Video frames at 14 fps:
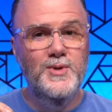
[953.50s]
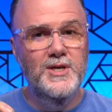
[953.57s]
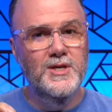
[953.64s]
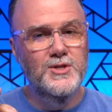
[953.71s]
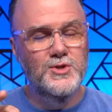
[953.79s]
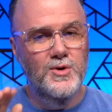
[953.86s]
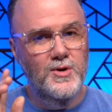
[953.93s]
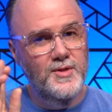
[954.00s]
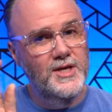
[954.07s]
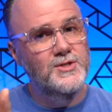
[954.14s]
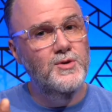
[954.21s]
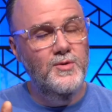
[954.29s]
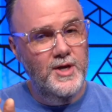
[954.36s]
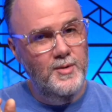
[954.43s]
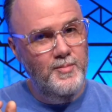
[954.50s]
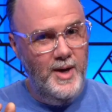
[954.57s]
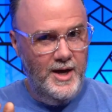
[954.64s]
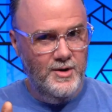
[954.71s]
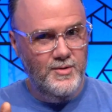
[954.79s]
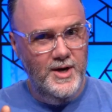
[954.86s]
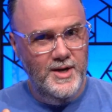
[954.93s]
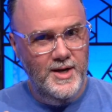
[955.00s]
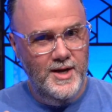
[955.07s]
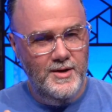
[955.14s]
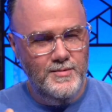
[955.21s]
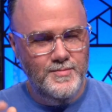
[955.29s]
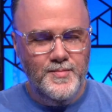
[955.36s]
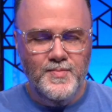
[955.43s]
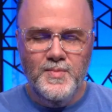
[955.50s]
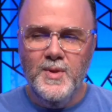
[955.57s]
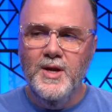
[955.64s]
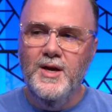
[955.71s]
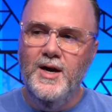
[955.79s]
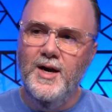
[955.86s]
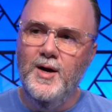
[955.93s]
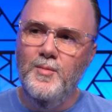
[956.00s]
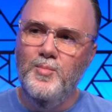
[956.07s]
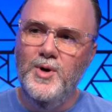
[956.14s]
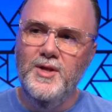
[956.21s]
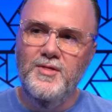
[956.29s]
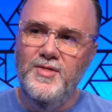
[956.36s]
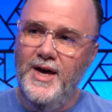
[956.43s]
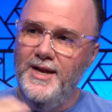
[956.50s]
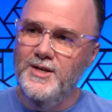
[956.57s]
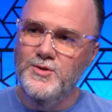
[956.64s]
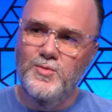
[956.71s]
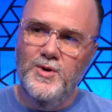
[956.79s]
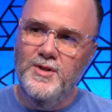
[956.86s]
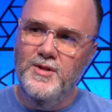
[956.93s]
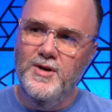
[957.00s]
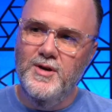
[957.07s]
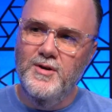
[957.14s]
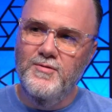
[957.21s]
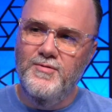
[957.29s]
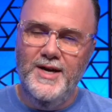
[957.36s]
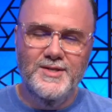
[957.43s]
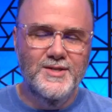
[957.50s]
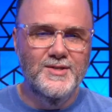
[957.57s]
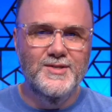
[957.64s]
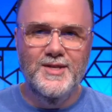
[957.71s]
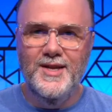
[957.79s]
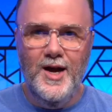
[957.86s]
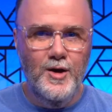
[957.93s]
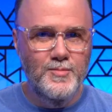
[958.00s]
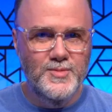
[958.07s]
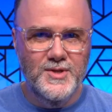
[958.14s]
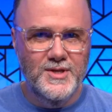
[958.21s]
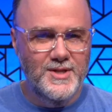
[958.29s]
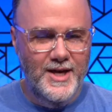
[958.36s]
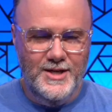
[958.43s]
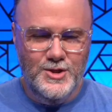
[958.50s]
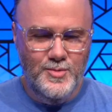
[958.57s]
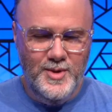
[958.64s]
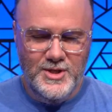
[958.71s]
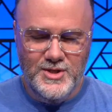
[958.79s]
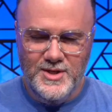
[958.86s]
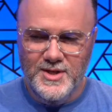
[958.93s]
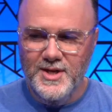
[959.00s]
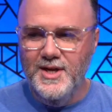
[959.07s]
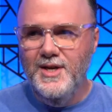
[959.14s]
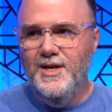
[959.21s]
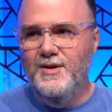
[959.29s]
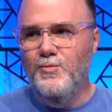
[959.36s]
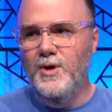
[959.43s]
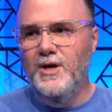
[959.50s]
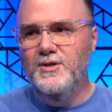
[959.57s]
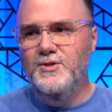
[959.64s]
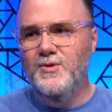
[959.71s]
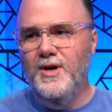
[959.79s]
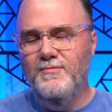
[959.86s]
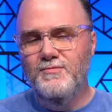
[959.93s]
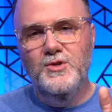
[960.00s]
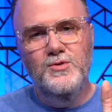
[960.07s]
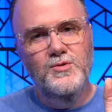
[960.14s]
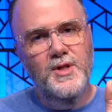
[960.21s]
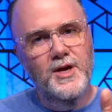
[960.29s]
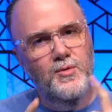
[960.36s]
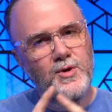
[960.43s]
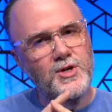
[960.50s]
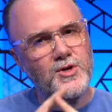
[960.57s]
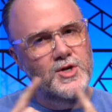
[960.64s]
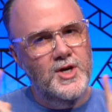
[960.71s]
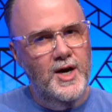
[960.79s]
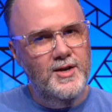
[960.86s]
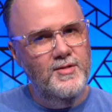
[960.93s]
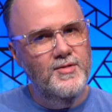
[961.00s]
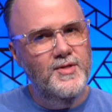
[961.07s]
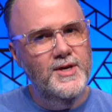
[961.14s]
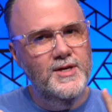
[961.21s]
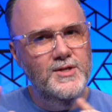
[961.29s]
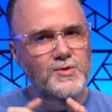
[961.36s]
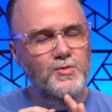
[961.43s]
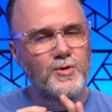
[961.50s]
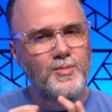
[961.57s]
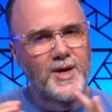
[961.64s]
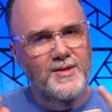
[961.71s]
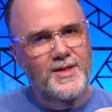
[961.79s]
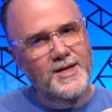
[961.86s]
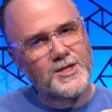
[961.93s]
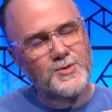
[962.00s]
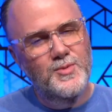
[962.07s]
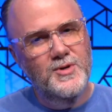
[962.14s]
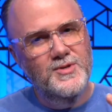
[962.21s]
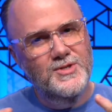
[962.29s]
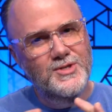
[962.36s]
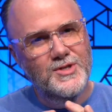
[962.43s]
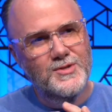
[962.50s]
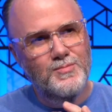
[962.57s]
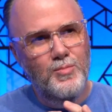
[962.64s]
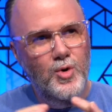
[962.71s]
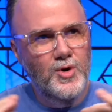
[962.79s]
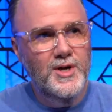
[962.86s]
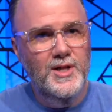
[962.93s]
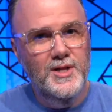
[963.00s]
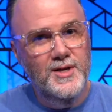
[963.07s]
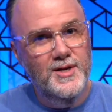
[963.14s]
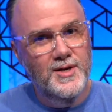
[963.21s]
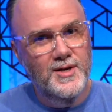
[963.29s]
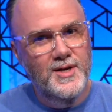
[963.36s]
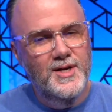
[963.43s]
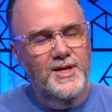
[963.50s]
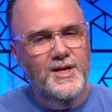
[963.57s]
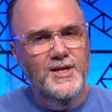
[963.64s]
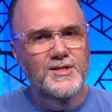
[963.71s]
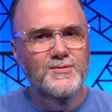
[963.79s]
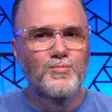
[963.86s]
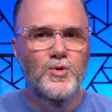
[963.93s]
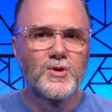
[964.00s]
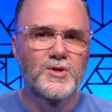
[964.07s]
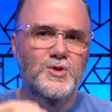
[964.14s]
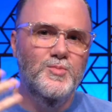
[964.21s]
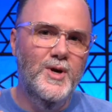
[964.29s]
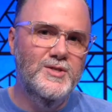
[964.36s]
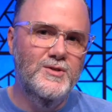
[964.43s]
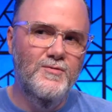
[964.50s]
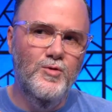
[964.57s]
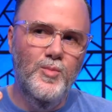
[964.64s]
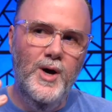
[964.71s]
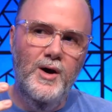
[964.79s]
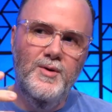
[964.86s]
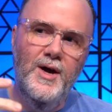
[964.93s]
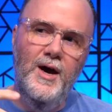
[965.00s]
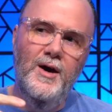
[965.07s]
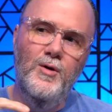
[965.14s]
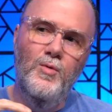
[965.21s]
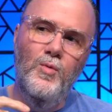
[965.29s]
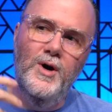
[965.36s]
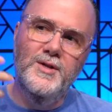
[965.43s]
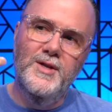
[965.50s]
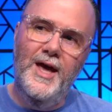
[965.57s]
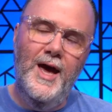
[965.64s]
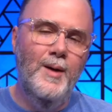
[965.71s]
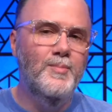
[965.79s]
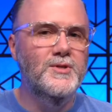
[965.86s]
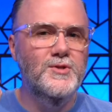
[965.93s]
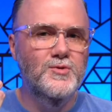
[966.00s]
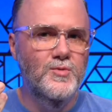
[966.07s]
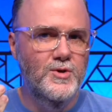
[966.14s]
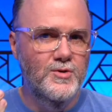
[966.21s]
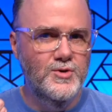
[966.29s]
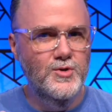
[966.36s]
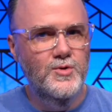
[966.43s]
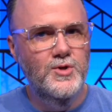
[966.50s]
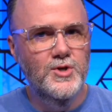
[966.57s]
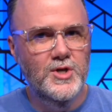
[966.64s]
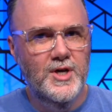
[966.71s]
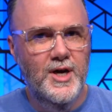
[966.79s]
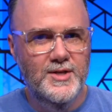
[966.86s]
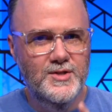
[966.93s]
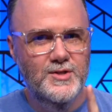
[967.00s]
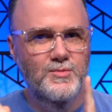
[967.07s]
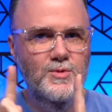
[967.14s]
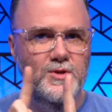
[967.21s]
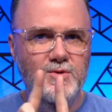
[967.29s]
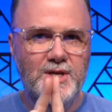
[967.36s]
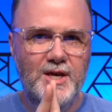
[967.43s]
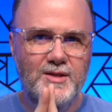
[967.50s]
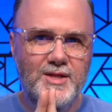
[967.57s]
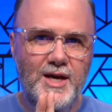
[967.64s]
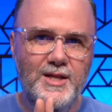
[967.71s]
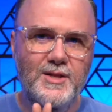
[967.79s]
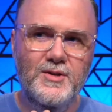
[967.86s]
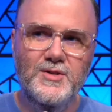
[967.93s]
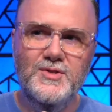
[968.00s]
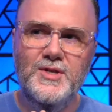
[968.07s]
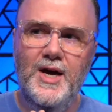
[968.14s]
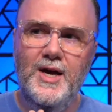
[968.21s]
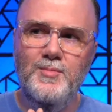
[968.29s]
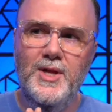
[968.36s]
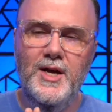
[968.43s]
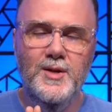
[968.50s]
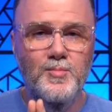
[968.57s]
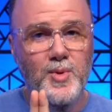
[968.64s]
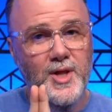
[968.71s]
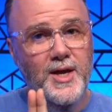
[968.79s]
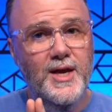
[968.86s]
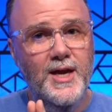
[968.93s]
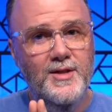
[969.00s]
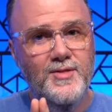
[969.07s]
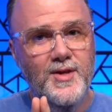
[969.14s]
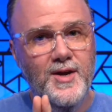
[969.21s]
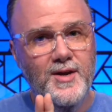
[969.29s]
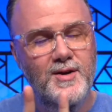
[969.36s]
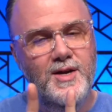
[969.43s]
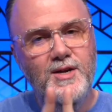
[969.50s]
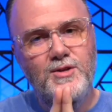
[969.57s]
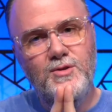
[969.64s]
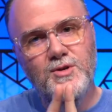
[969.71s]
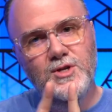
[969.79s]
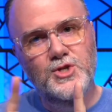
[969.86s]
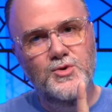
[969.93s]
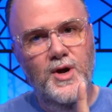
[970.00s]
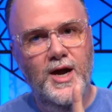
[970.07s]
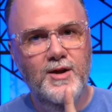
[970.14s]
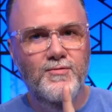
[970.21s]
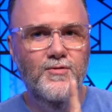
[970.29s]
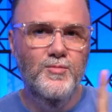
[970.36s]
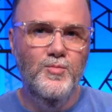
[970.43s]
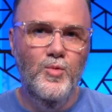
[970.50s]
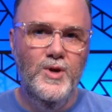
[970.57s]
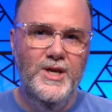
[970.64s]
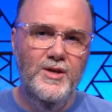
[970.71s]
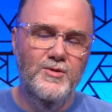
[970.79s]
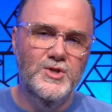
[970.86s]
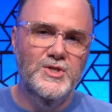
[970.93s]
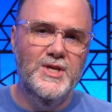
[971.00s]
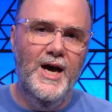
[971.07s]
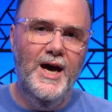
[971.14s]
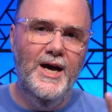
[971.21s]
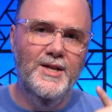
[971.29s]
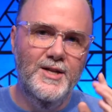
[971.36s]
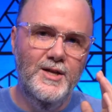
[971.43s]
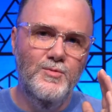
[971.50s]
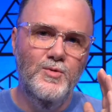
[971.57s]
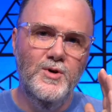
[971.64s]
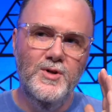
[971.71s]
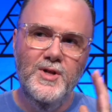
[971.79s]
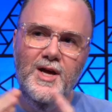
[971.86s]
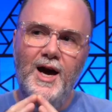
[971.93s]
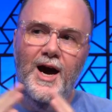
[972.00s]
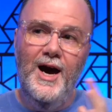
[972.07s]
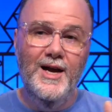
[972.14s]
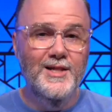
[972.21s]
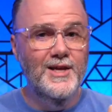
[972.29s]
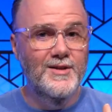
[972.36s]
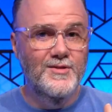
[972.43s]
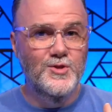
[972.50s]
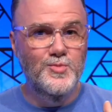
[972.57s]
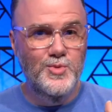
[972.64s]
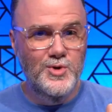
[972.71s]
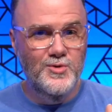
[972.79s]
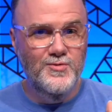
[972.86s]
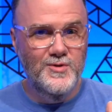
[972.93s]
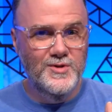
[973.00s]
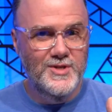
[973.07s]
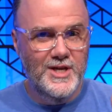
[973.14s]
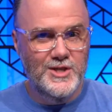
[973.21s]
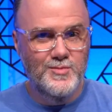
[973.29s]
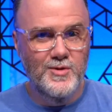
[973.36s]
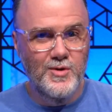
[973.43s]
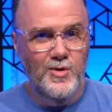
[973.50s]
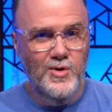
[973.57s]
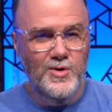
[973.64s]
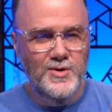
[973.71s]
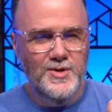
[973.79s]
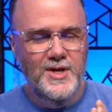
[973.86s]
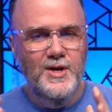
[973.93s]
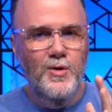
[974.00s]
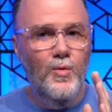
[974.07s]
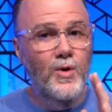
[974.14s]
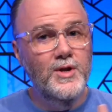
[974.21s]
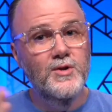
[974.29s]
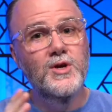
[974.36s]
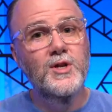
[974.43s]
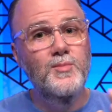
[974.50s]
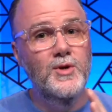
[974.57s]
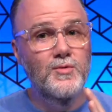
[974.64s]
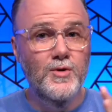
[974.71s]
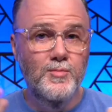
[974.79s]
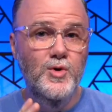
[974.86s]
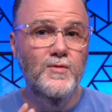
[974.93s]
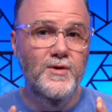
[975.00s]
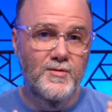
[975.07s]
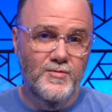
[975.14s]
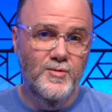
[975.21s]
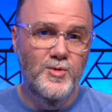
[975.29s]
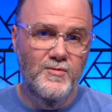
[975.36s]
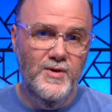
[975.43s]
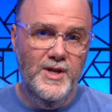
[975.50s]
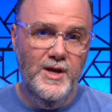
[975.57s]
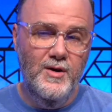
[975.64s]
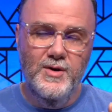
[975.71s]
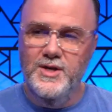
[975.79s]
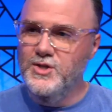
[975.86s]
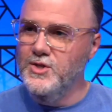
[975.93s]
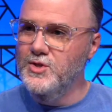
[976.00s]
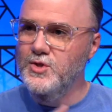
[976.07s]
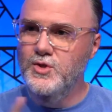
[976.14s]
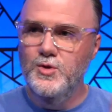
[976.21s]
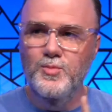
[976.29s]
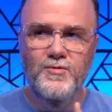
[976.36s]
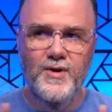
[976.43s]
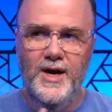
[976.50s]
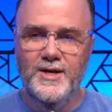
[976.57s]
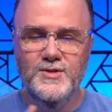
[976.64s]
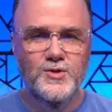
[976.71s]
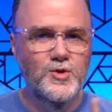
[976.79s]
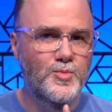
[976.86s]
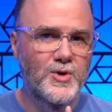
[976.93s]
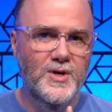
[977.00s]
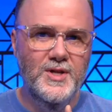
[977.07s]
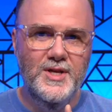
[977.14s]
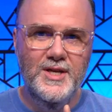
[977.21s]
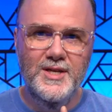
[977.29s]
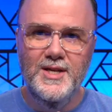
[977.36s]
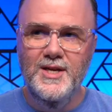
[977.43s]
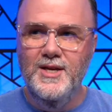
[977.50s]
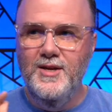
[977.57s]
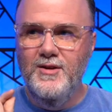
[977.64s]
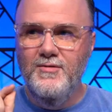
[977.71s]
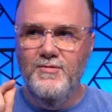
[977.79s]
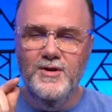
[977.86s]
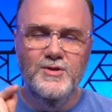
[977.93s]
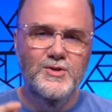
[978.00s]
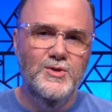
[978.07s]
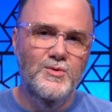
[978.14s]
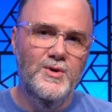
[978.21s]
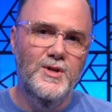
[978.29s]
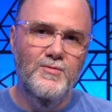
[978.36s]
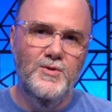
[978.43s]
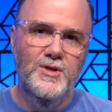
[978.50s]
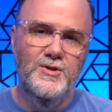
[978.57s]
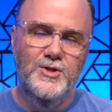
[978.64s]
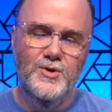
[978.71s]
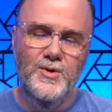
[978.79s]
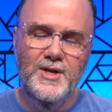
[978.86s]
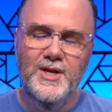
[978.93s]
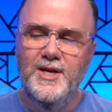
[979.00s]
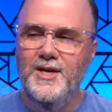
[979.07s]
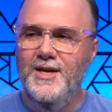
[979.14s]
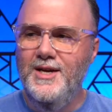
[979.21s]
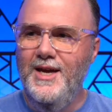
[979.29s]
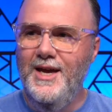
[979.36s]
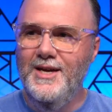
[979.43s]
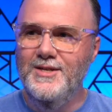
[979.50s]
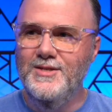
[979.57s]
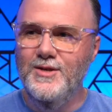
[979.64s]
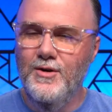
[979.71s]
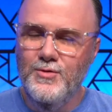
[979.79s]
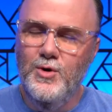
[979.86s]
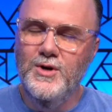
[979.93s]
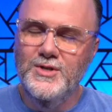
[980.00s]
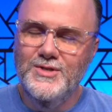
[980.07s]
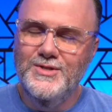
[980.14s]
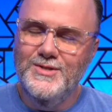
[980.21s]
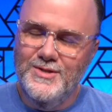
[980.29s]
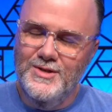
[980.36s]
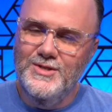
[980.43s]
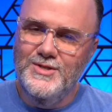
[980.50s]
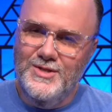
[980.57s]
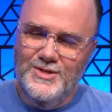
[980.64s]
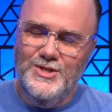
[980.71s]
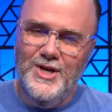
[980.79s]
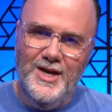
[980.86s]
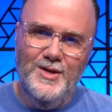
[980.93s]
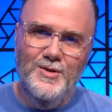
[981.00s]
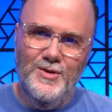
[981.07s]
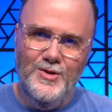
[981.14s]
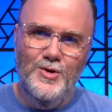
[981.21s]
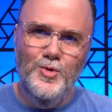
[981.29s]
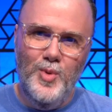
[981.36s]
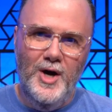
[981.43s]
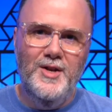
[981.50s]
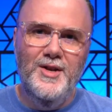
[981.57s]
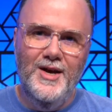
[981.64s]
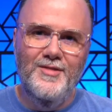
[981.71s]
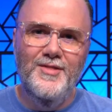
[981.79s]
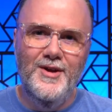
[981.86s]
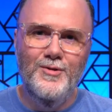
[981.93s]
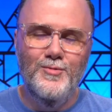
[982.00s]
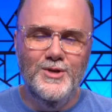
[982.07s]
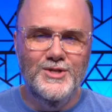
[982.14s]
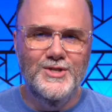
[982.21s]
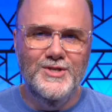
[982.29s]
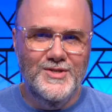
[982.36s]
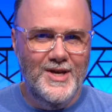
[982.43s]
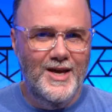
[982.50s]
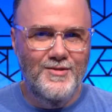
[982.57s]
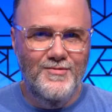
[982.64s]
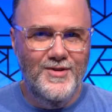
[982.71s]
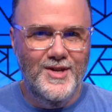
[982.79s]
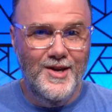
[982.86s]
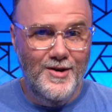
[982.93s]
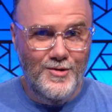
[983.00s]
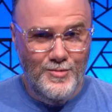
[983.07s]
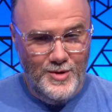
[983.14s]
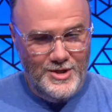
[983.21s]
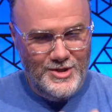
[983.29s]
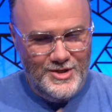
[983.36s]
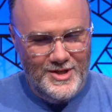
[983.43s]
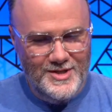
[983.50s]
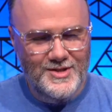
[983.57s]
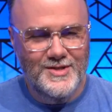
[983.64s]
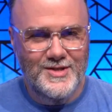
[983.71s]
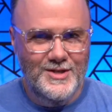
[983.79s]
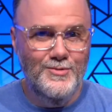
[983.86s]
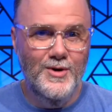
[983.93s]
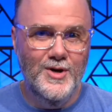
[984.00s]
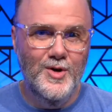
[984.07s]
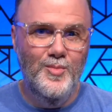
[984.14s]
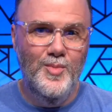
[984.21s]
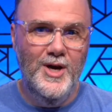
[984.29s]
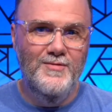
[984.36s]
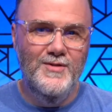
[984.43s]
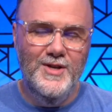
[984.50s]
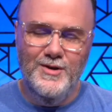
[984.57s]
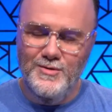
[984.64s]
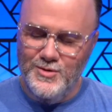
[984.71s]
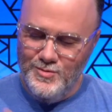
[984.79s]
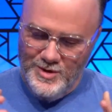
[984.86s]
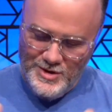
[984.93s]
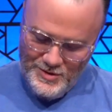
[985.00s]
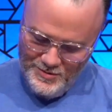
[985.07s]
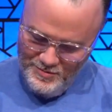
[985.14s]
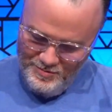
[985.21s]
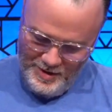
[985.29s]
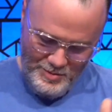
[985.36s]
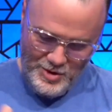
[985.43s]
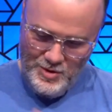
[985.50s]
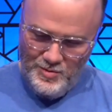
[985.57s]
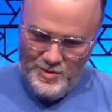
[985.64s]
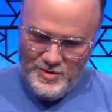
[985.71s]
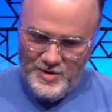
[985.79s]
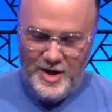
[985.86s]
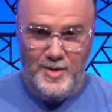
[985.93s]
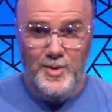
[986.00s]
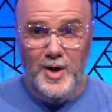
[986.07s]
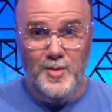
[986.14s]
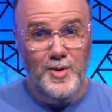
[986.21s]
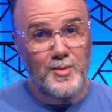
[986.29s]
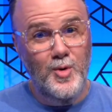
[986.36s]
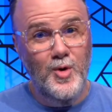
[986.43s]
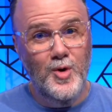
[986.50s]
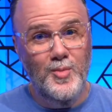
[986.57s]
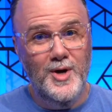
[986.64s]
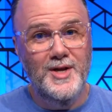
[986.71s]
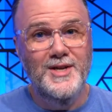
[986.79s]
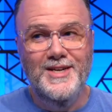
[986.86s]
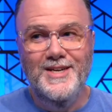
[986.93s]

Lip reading: control, that's only on Mac right now. But that is one of the facets that helps it, as you mentioned. We also have like when you're cutting things, we made that experience just more clear. It's more expressive about what happens when you're doing your cuts. When you take that little timeline playhead there, you can drag from either side and it will highlight in this beautiful TechSmith gold what you're going to be removing from your video. It's just super fast, super clean, very intuitive when you do it. And of course, there's the giant new button on there, which is add video, which gets us into our combined videos, which I'm sure we'll talk about a bit more. But